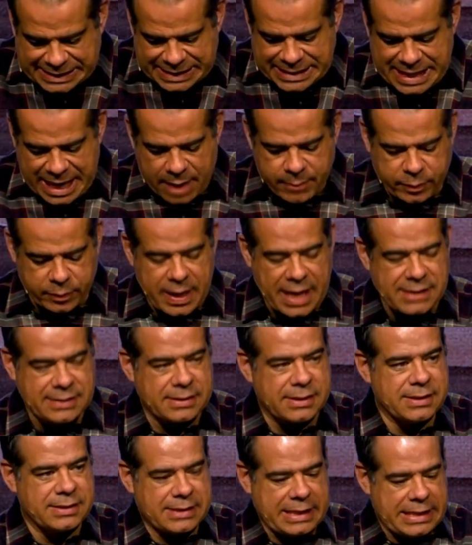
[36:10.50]
in that
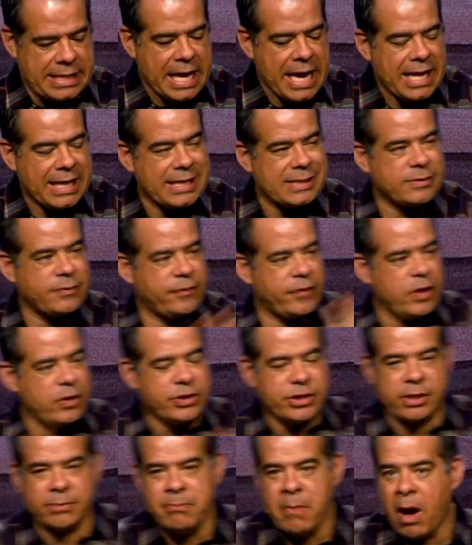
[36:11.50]
presence, and this
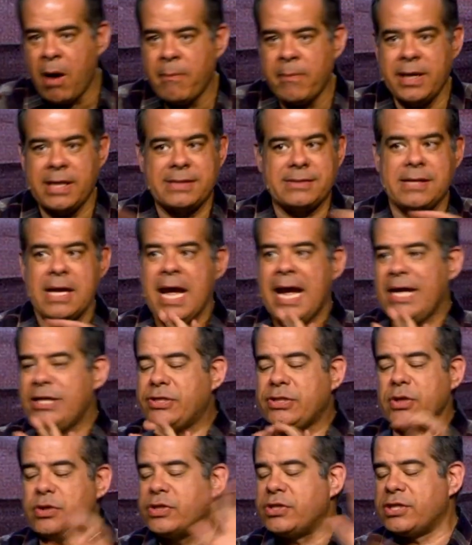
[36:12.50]
future moment, it's, it's
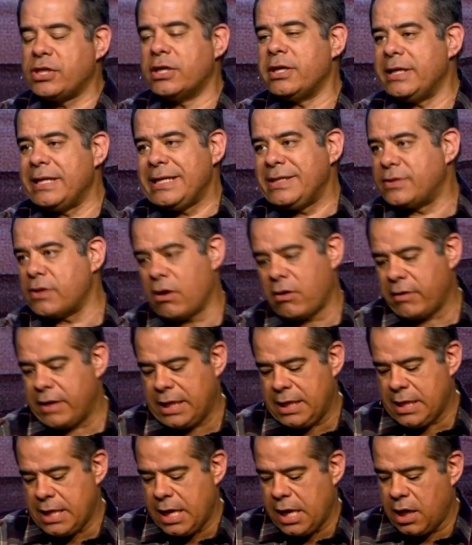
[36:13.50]
so certain he's
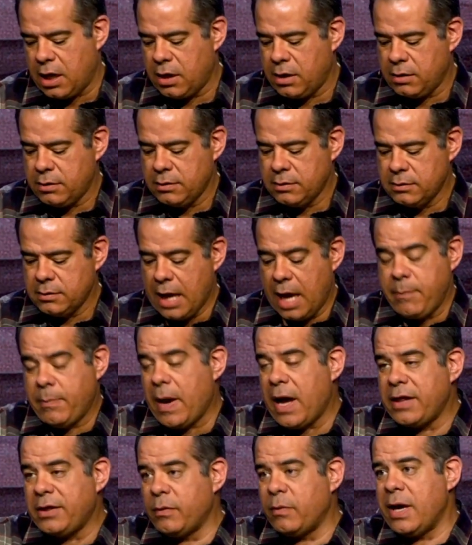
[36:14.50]
already there. And
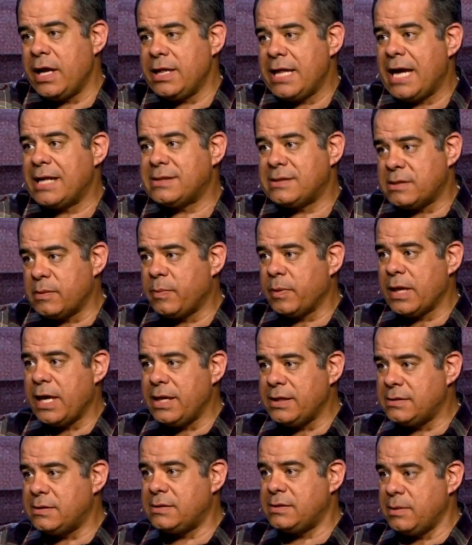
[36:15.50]
by the way, that's the
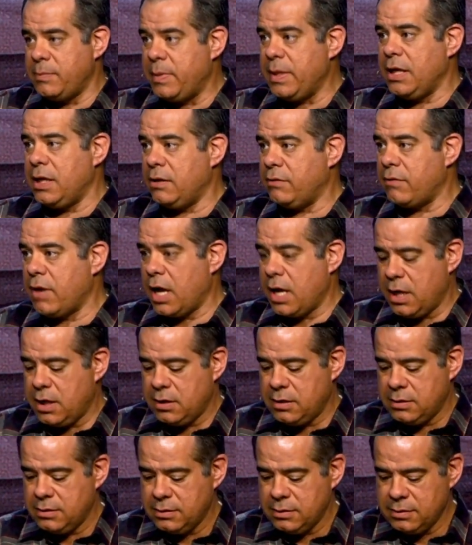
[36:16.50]
place to be,
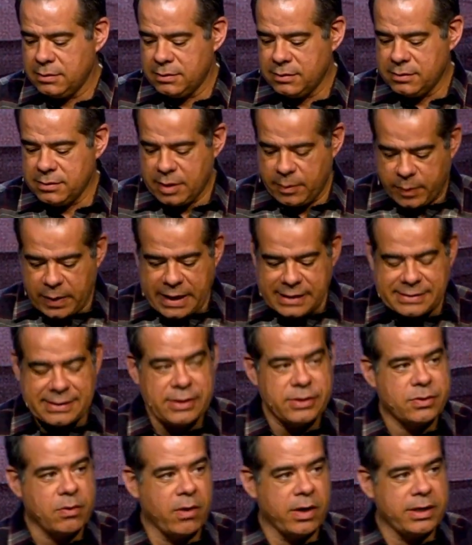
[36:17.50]
right? The place
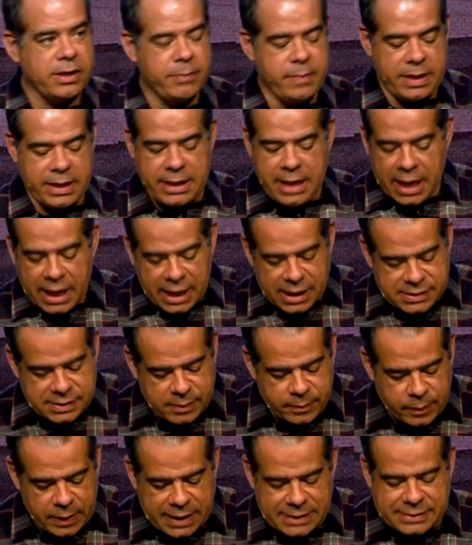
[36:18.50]
he's going to be is
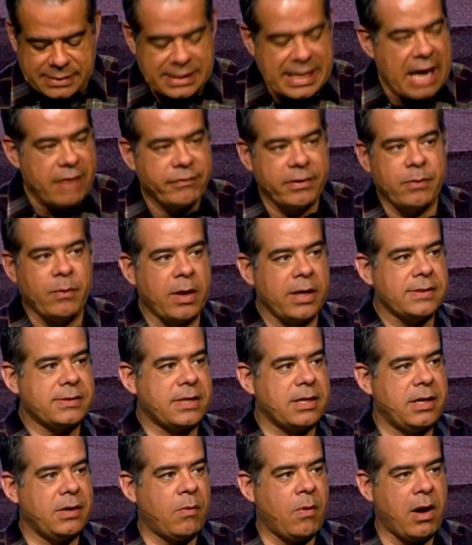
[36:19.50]
the place that everyone is
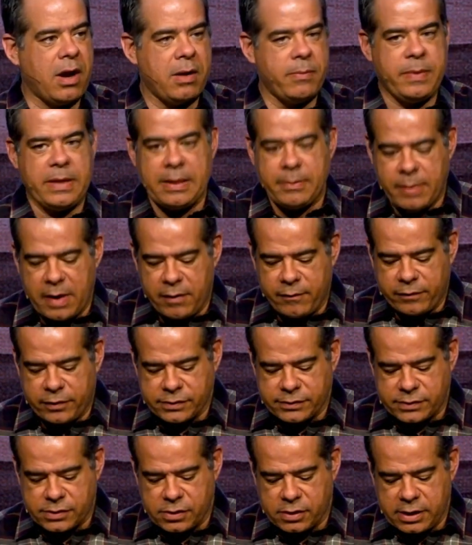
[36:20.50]
going to want to be. But
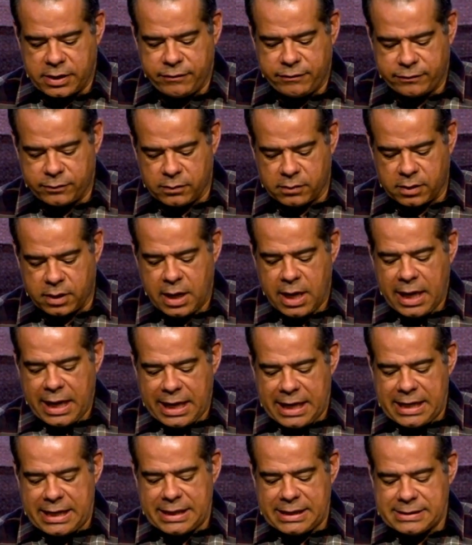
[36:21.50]
verse 34,
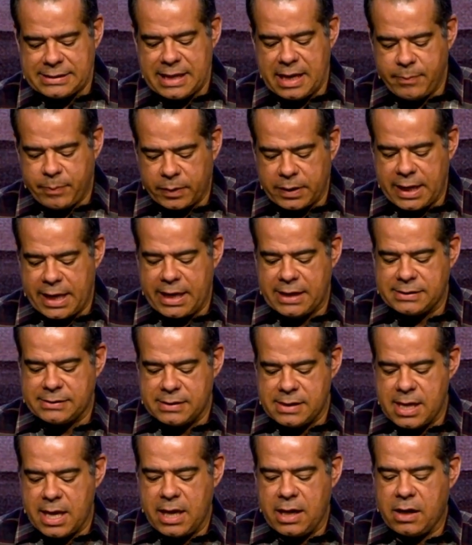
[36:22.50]
it is a place
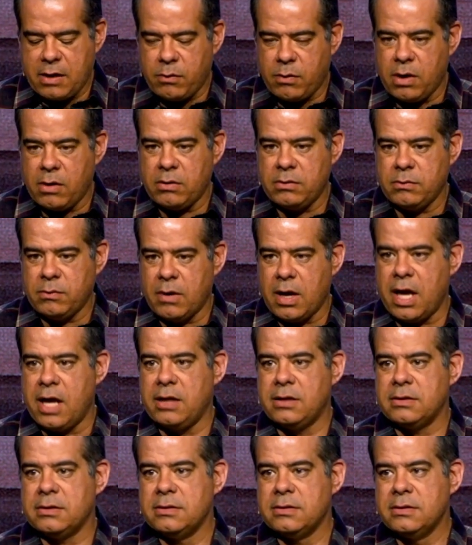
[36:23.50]
they, quote, what?